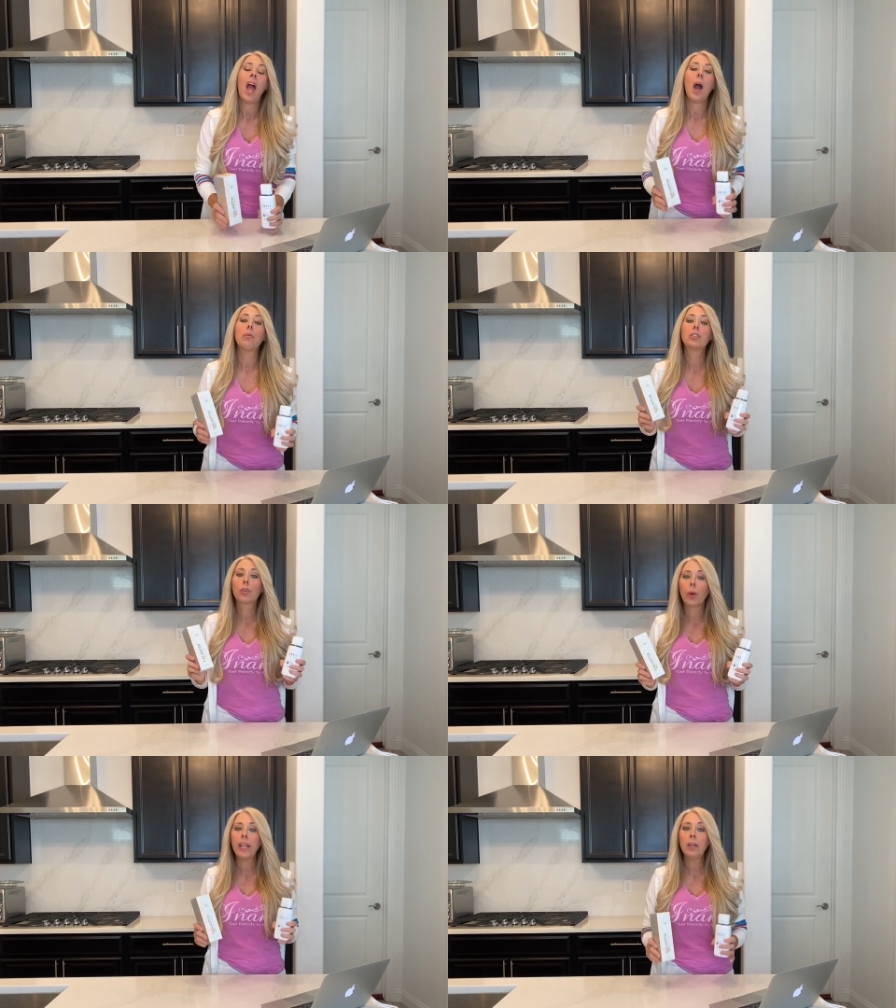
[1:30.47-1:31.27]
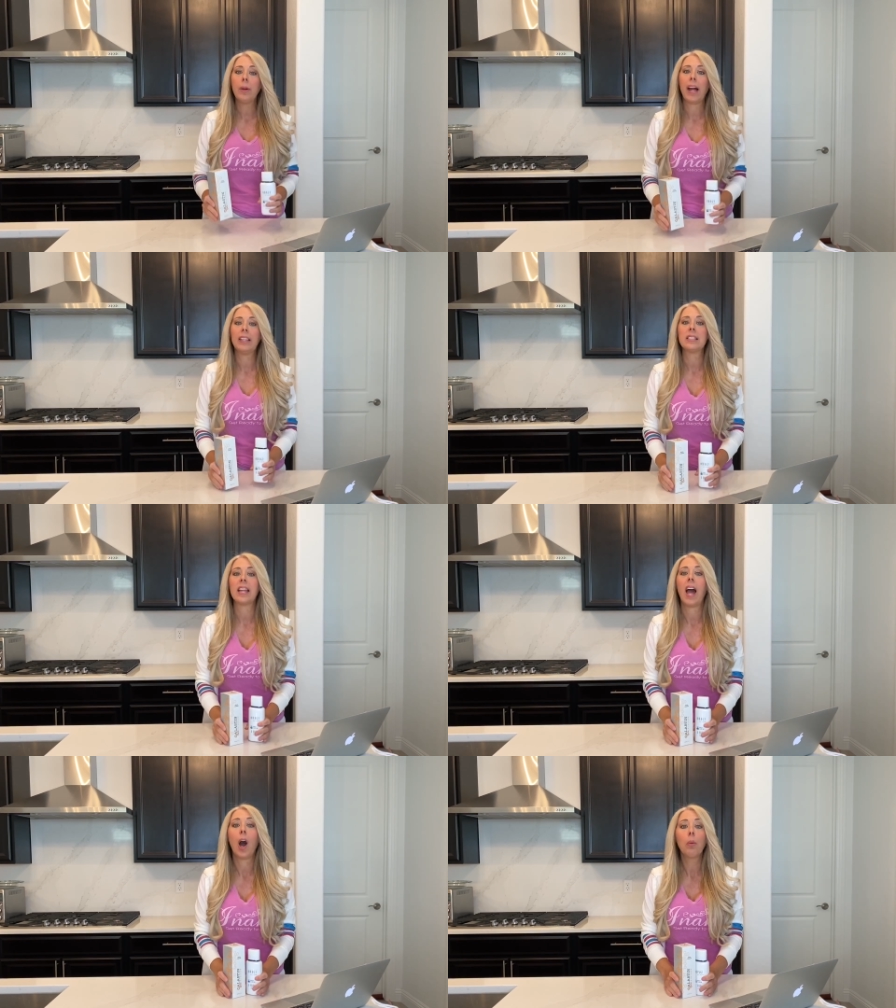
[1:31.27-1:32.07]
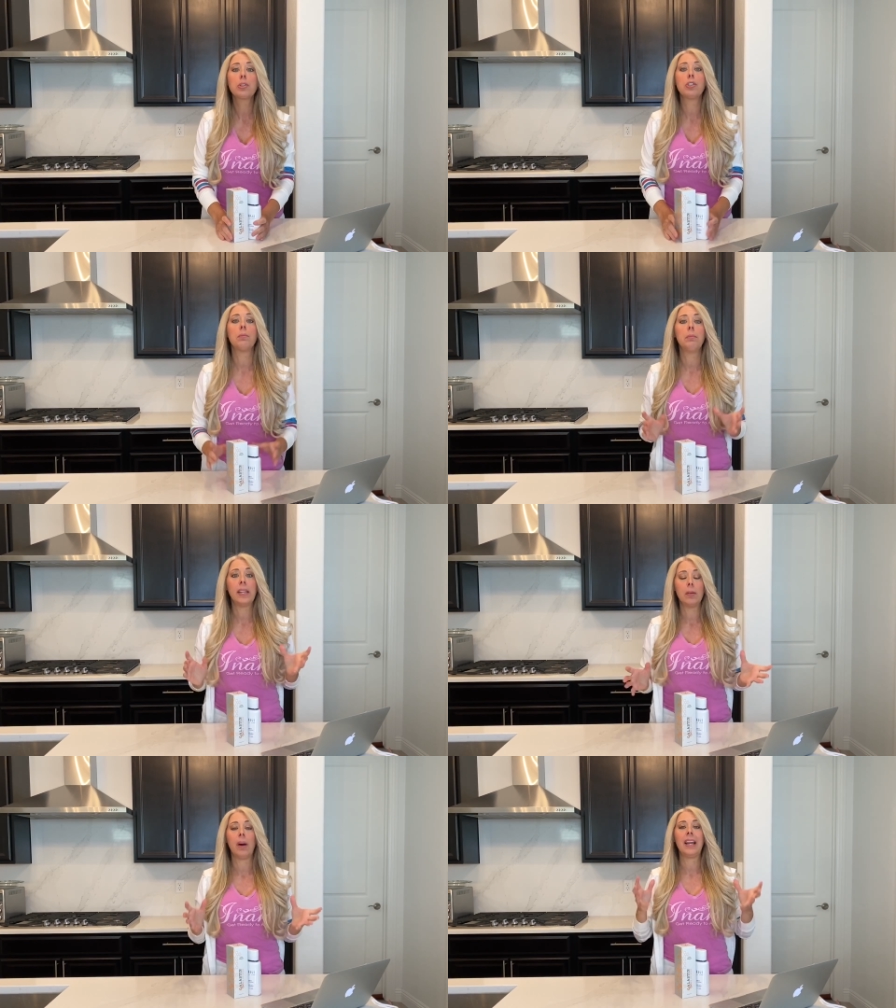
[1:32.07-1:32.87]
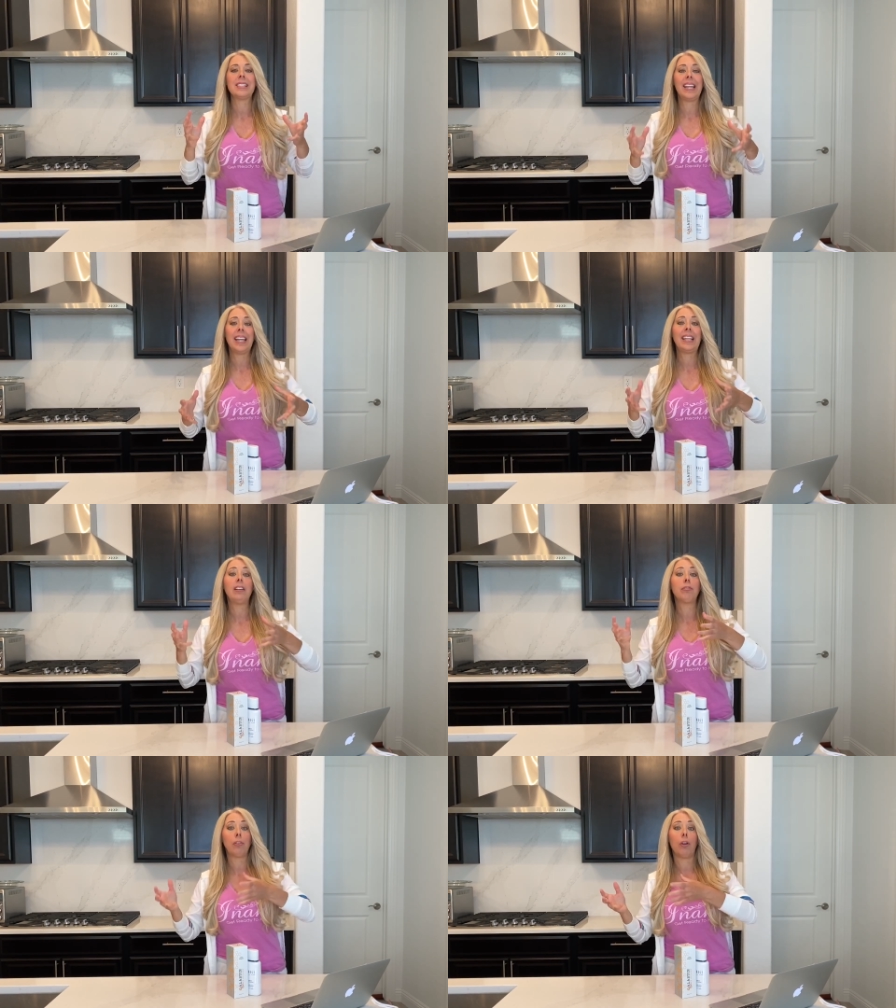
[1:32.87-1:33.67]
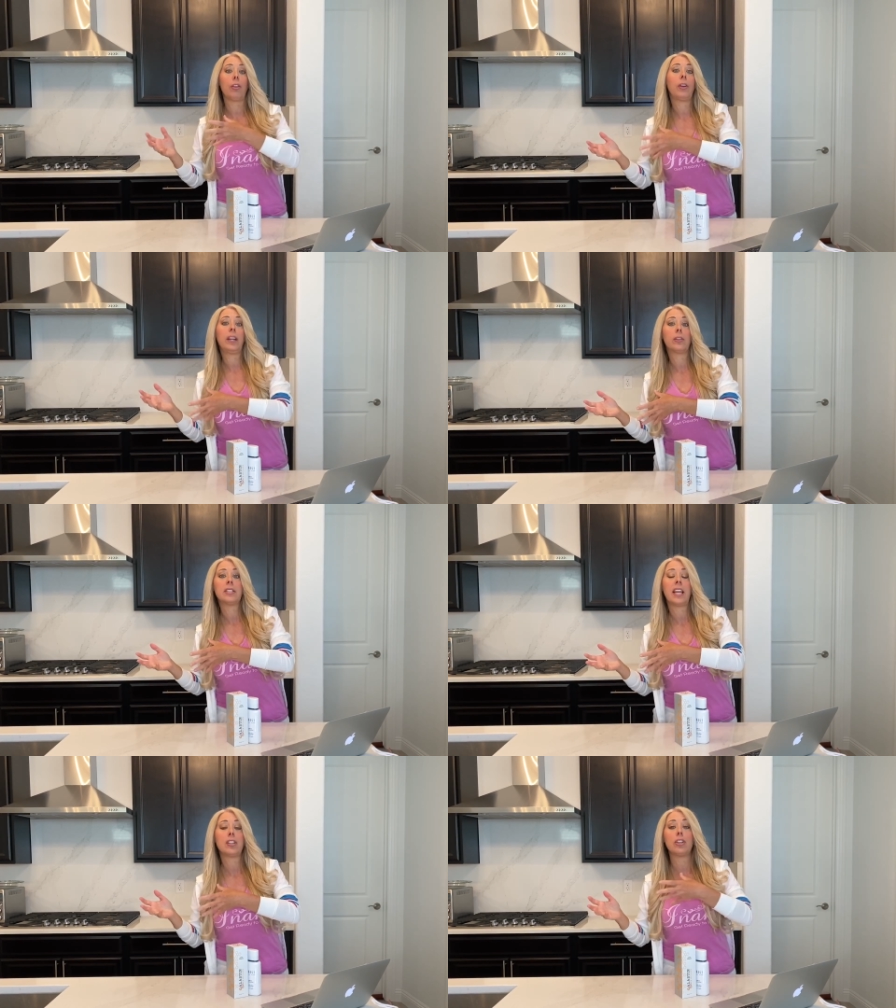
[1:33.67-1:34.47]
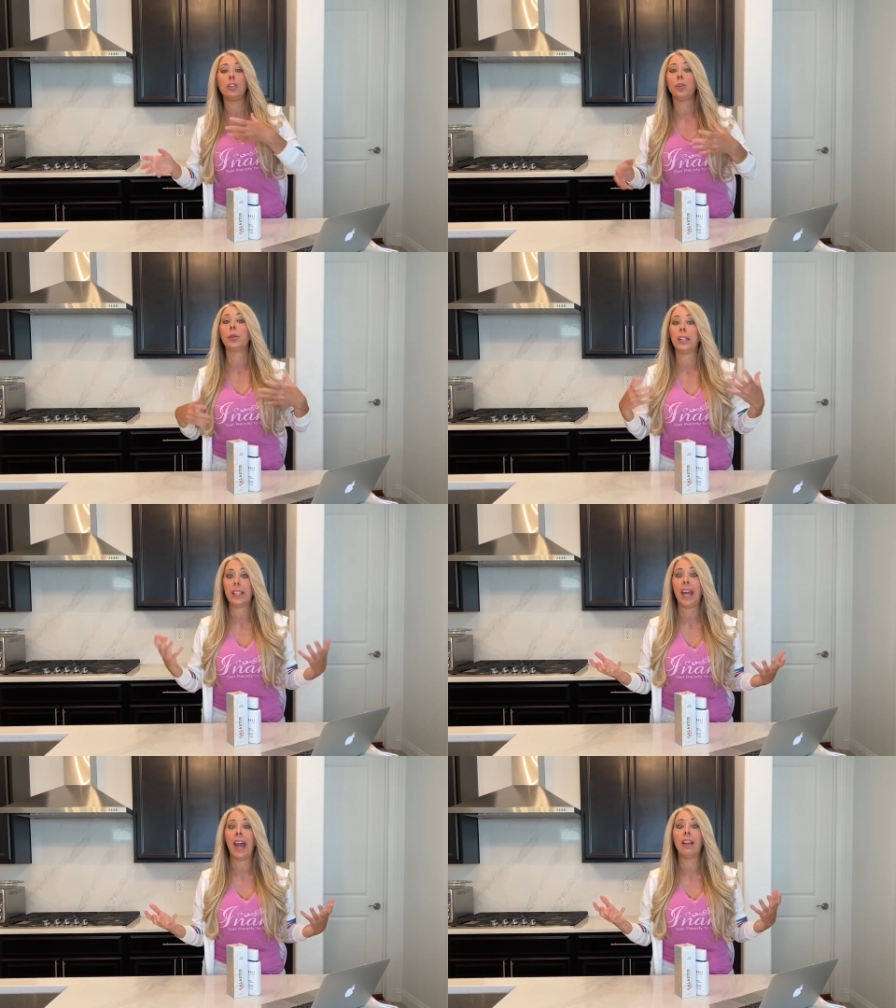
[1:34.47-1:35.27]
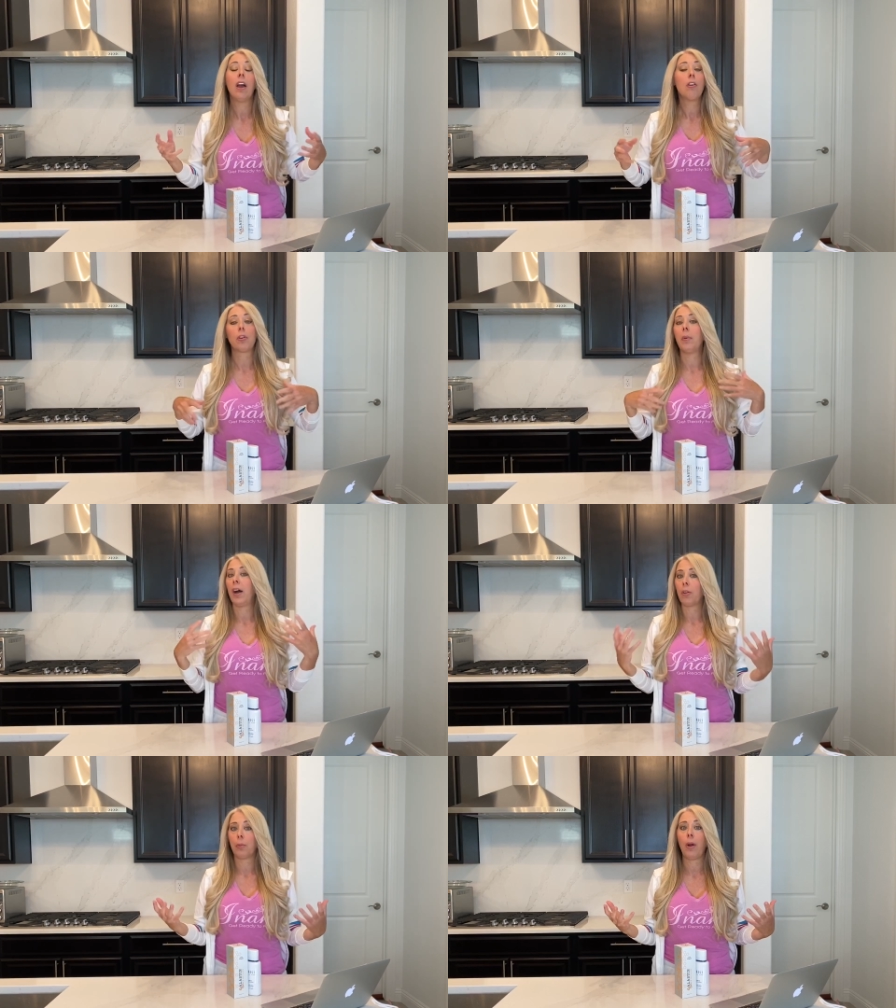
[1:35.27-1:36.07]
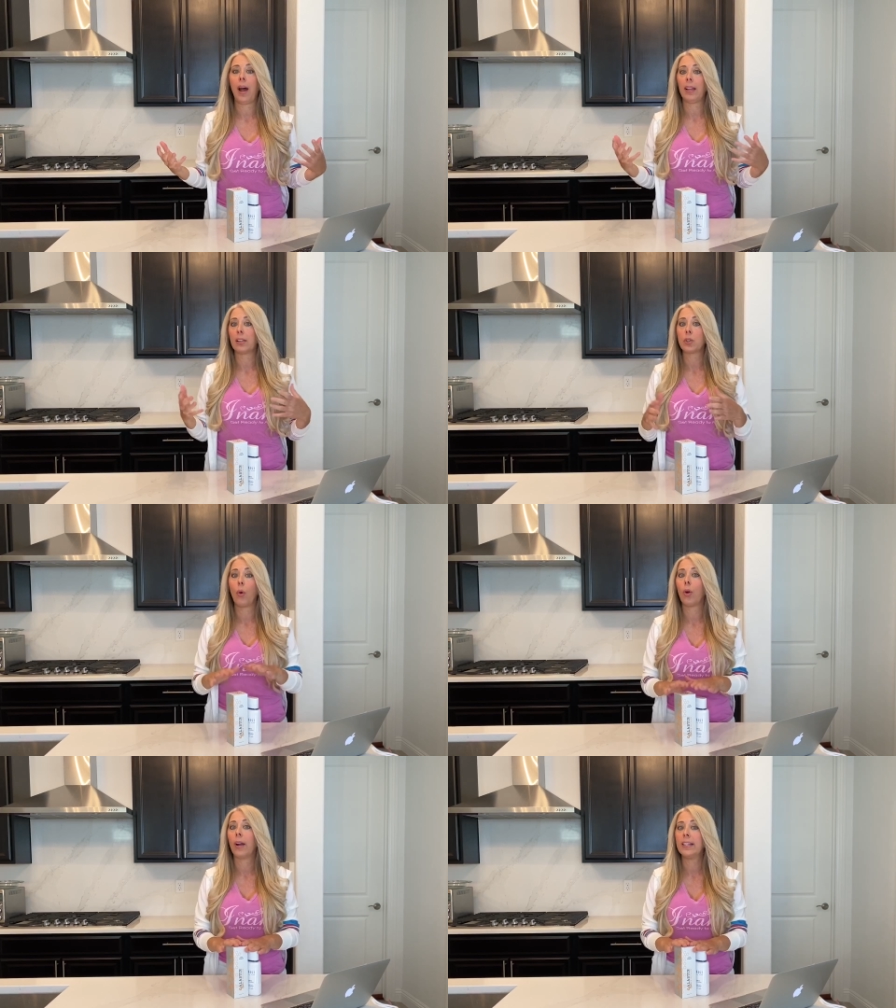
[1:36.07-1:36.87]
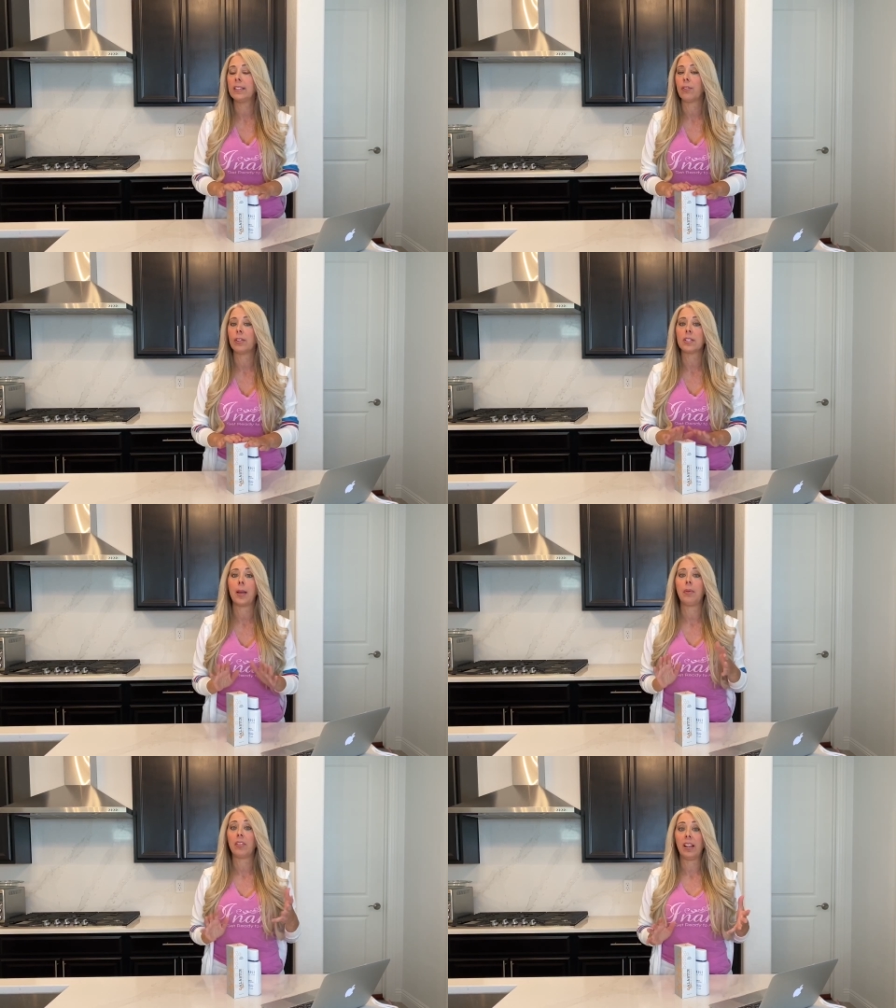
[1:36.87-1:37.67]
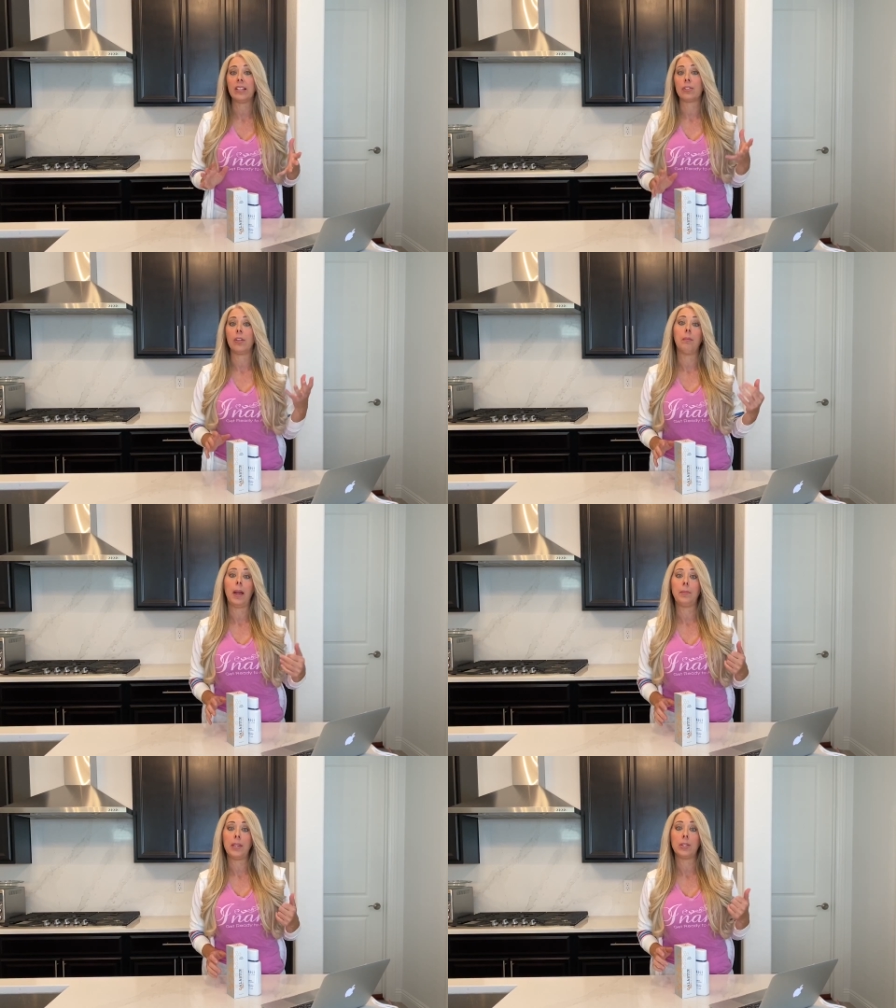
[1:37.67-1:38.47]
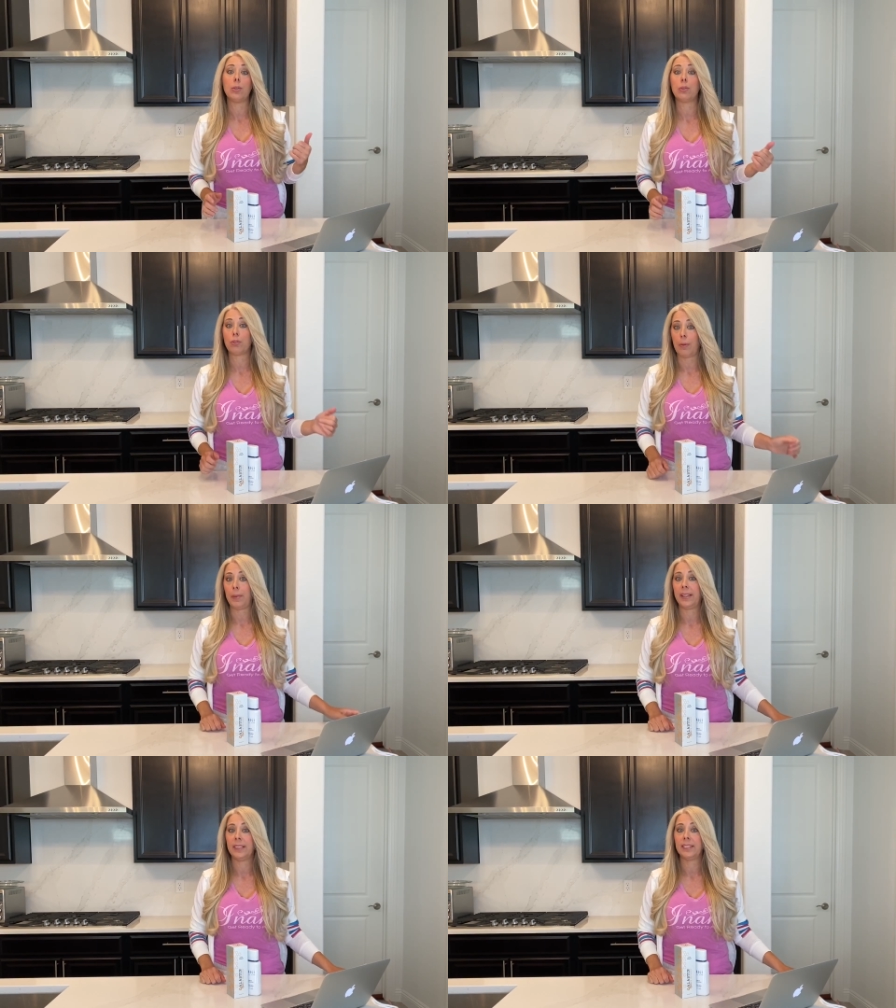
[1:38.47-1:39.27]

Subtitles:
And what's great about it is it helps you minimize any further irritation you could get from other products or a different type of cleanser that might be too strippy.